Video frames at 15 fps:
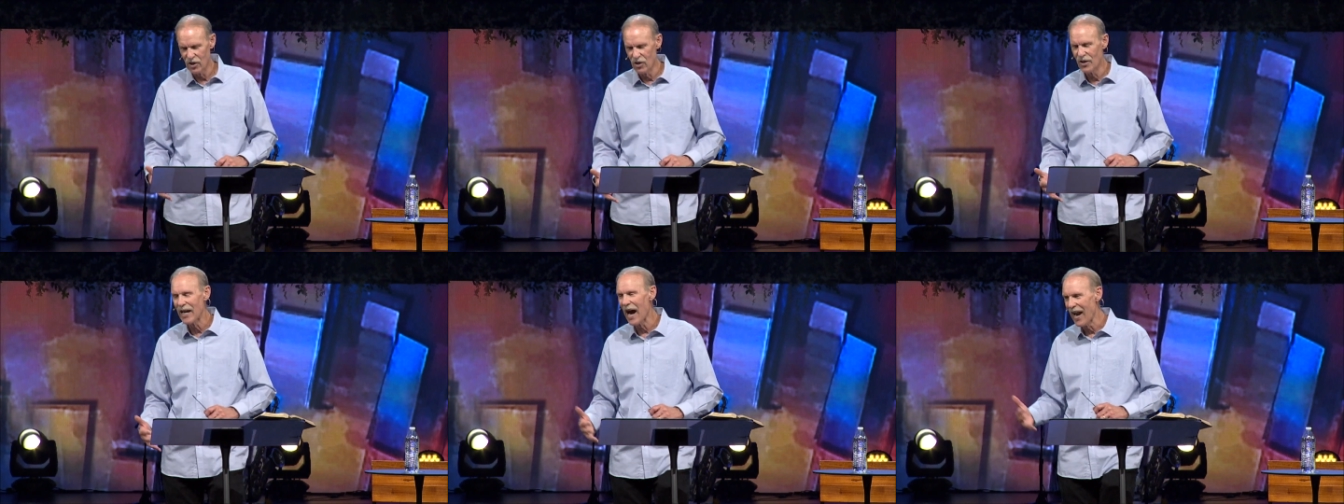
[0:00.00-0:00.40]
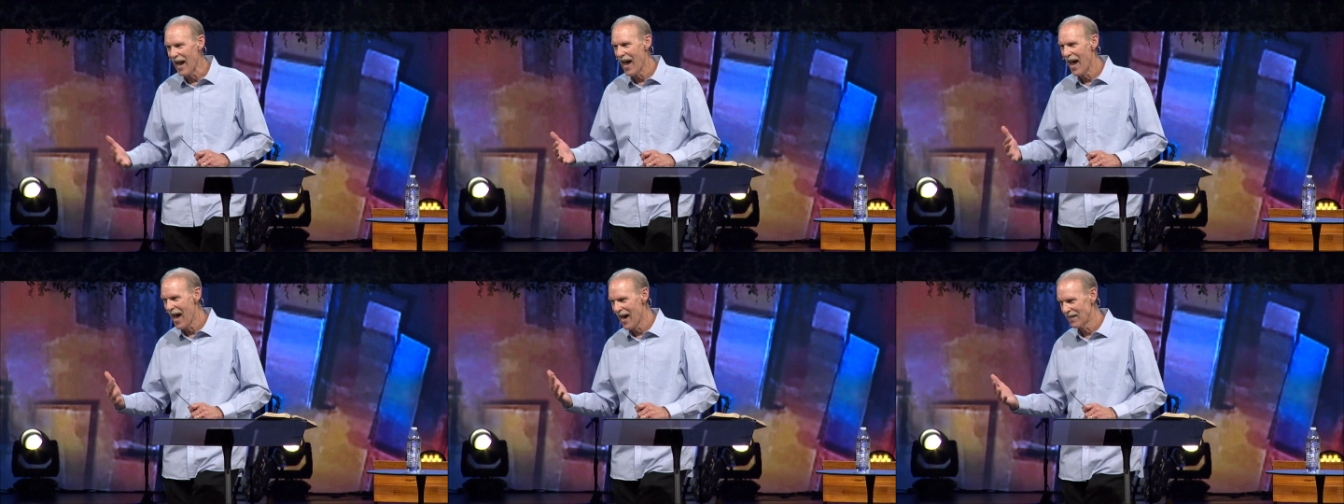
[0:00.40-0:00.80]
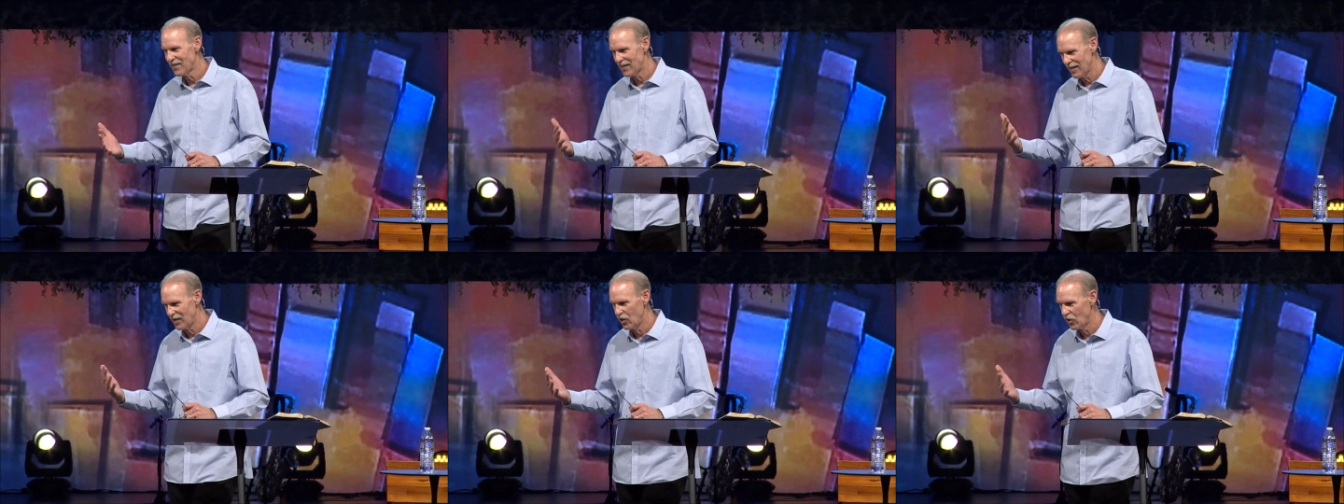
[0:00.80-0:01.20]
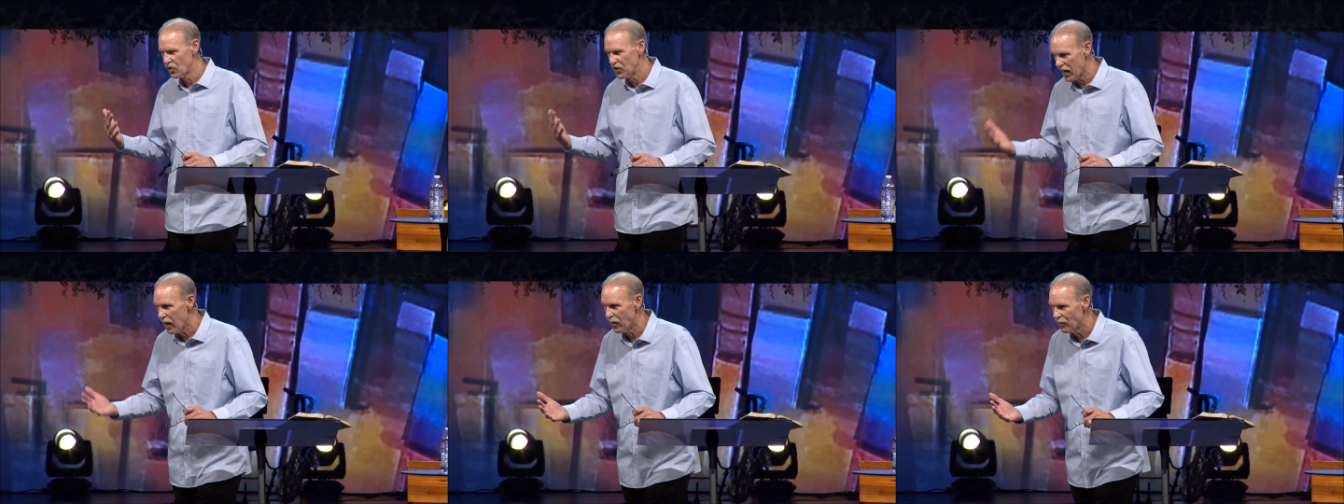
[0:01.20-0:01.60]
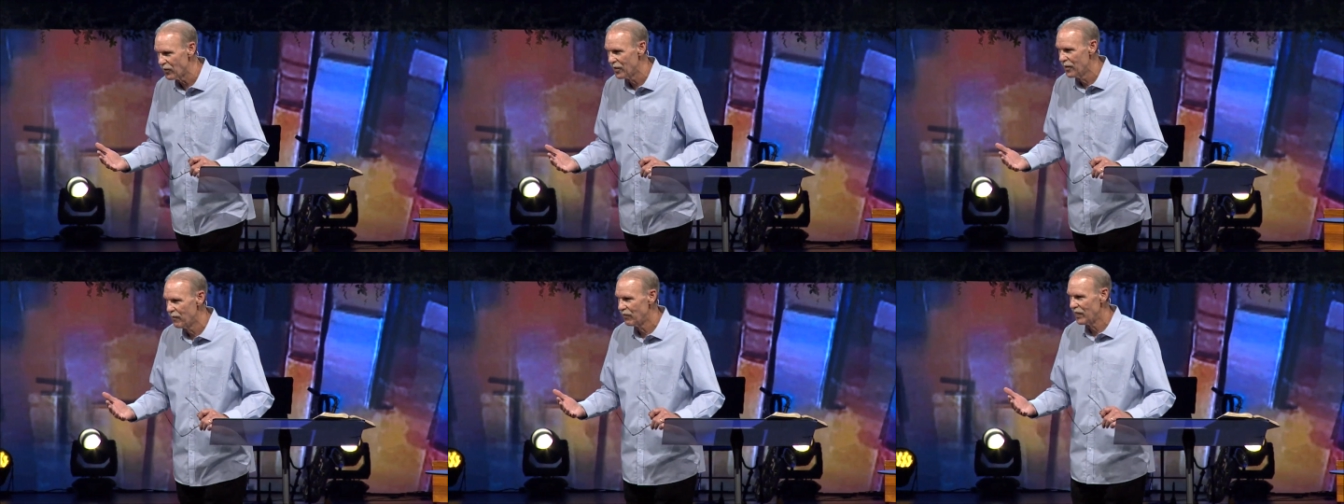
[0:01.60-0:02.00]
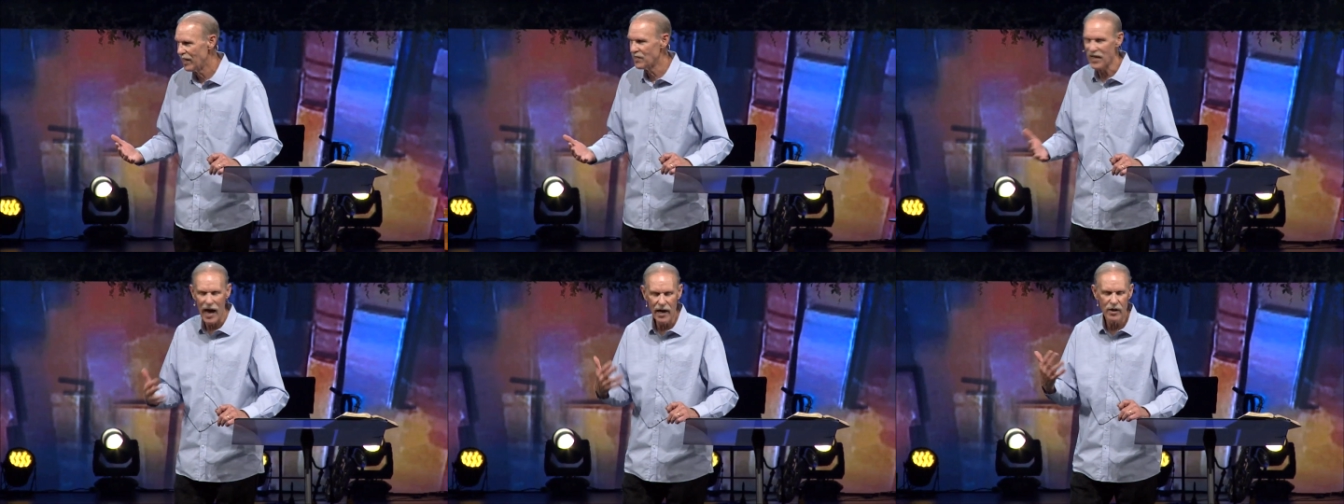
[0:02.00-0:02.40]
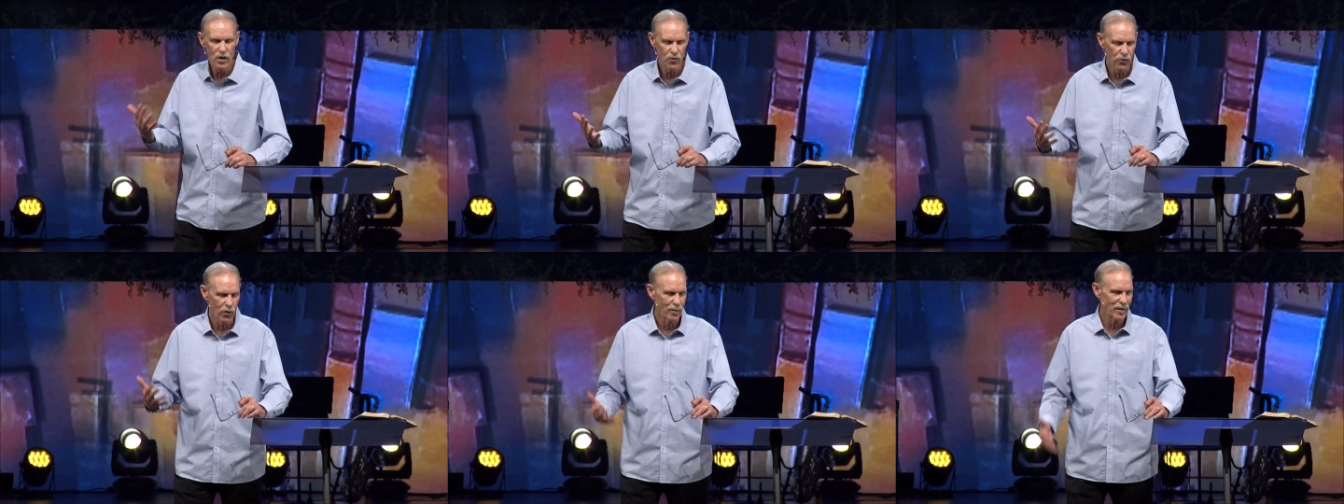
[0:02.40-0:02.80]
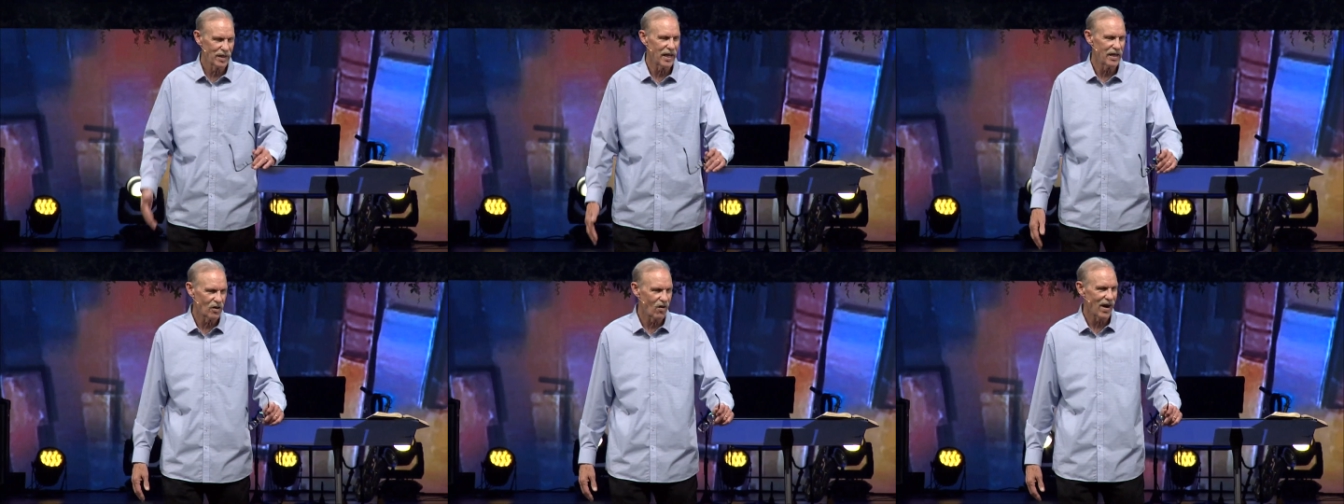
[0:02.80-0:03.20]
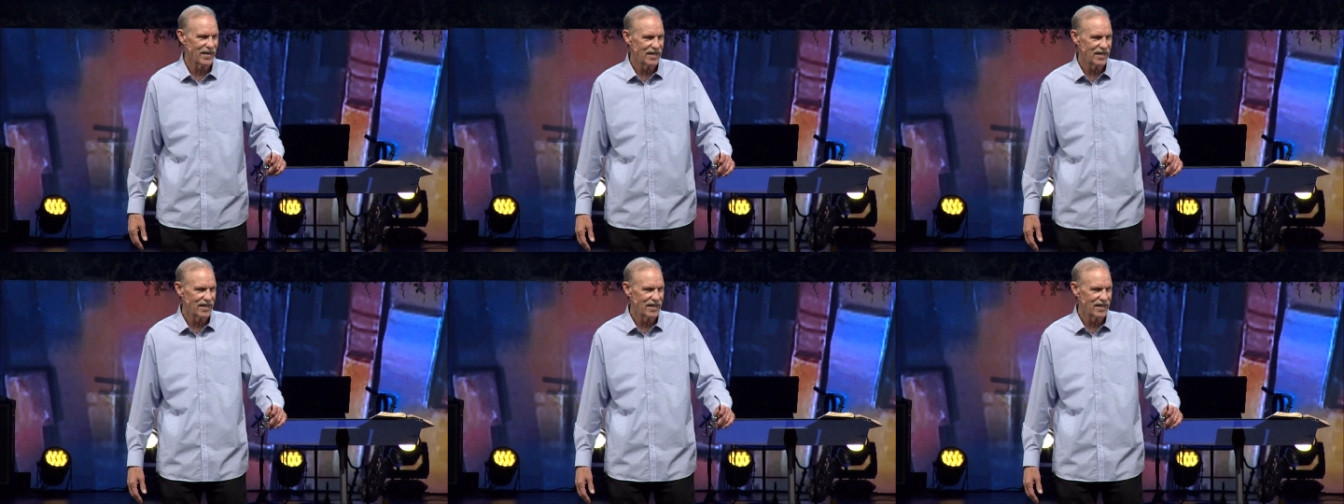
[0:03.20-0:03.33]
you got to ask yourself is how do you formulate your